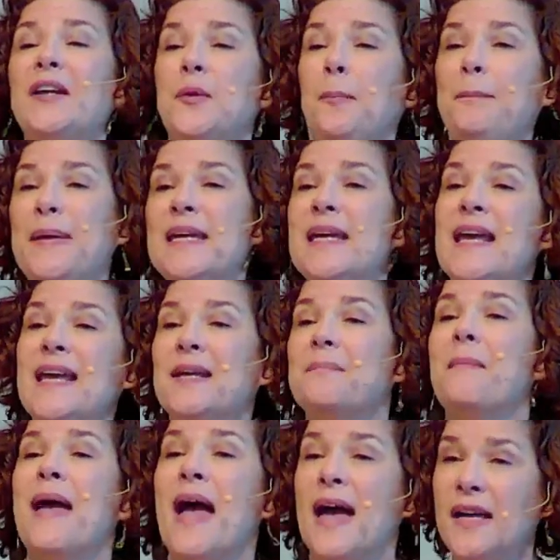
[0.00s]
being
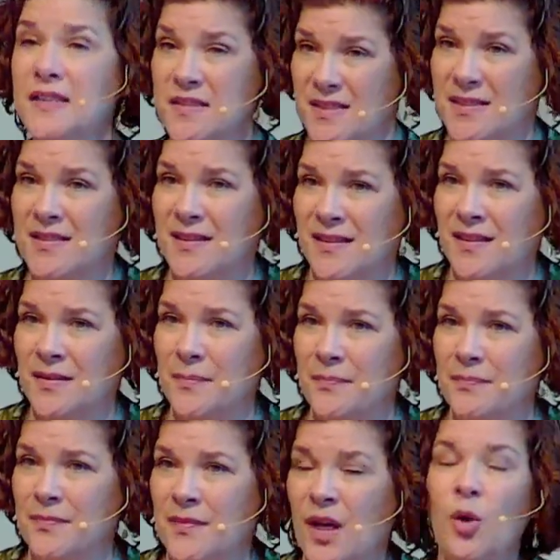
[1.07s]
met,
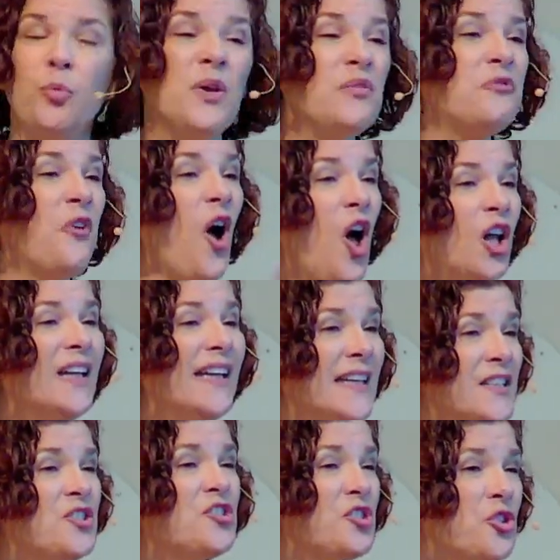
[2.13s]
we fall
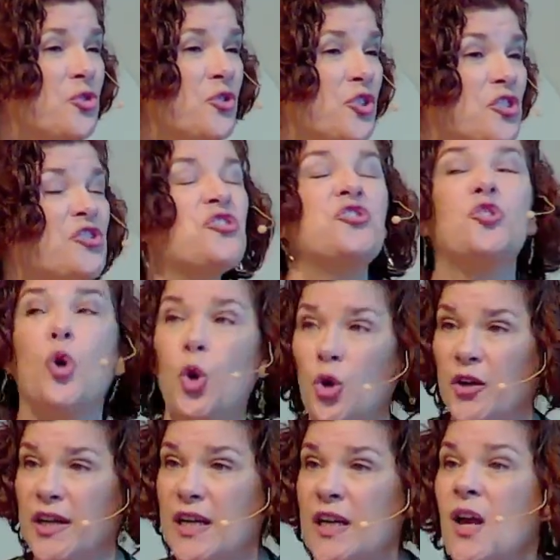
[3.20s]
into the
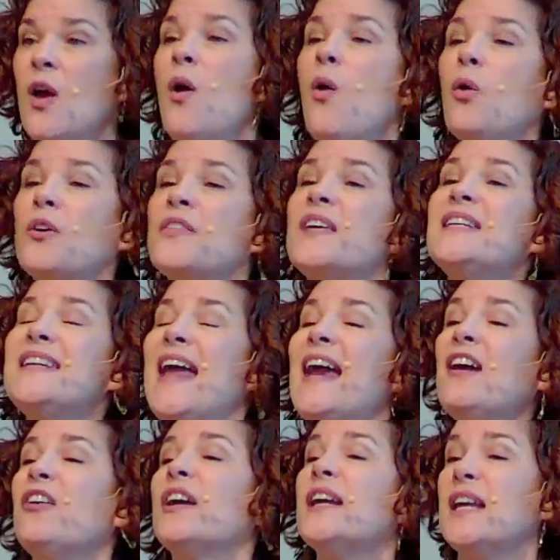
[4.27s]
story or the
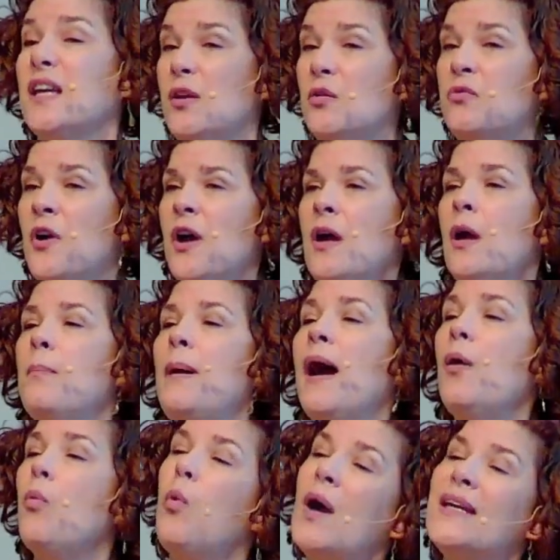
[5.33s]
narrative about
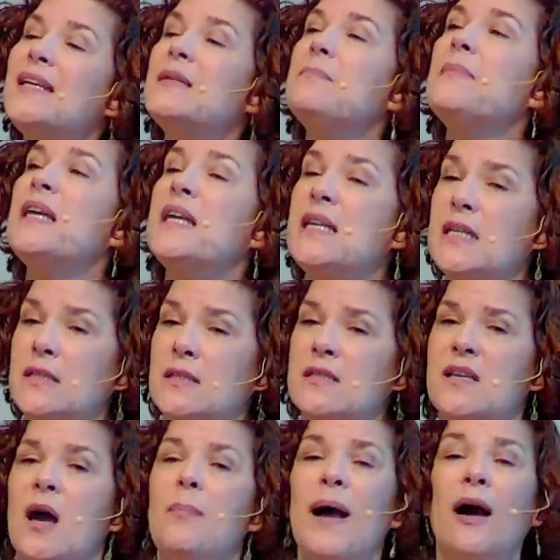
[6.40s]
what it means
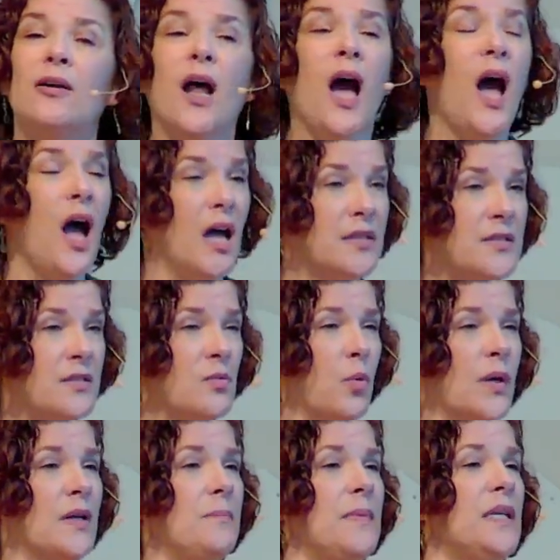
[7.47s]
about us, what
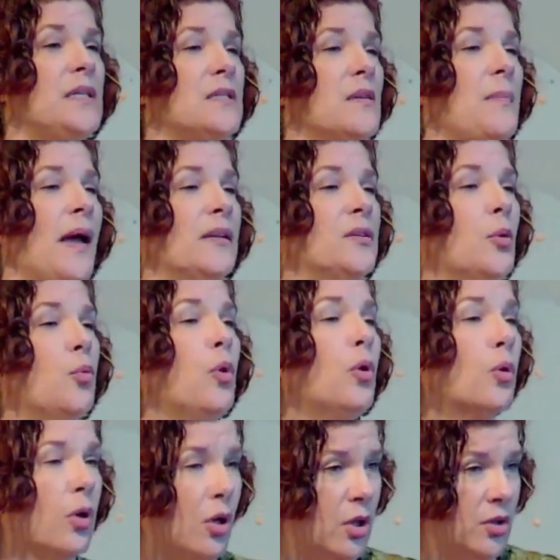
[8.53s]
it means about the
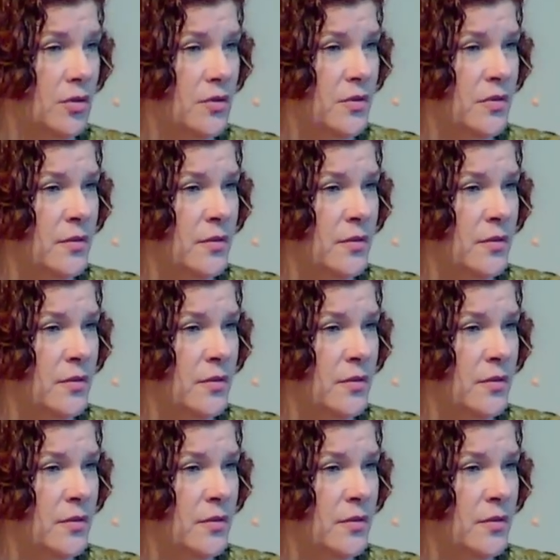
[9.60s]
world.